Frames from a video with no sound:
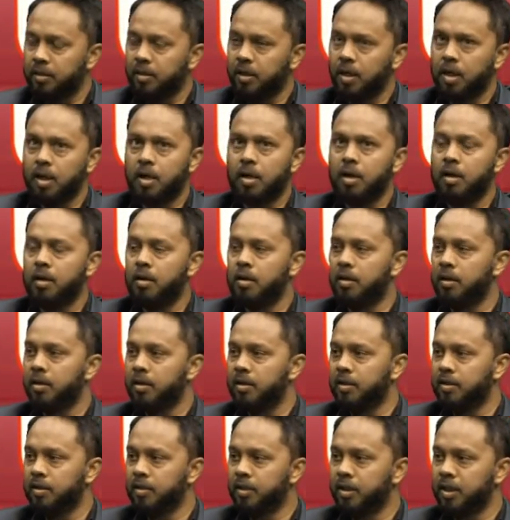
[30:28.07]
Ah,
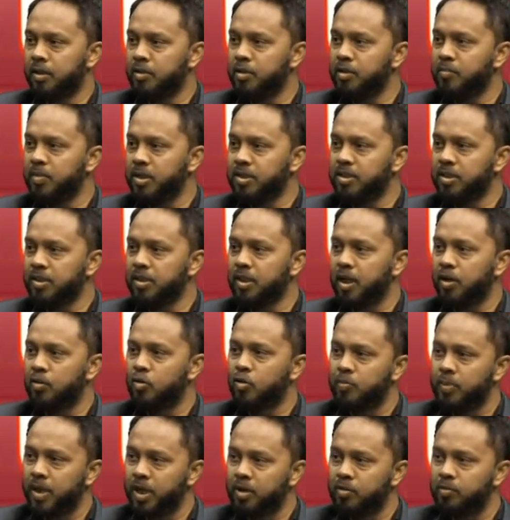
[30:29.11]
can you imagine that? Go
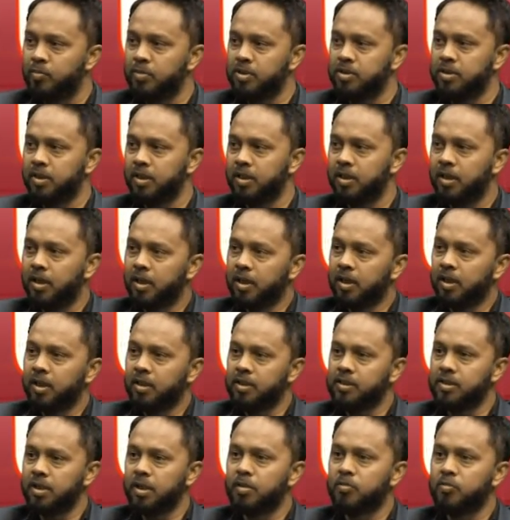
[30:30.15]
it. back home and say, yeah.
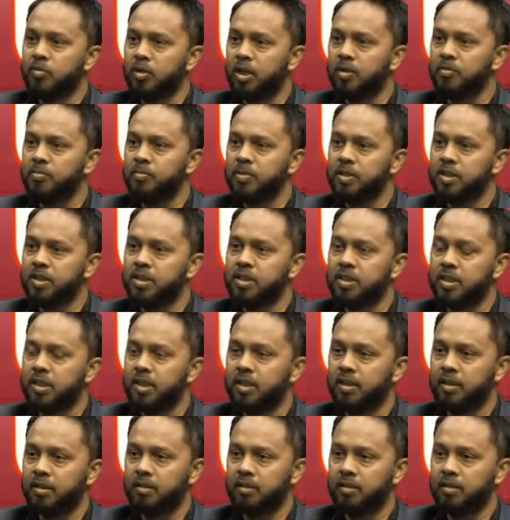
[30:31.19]
"This uncle gave me this thing."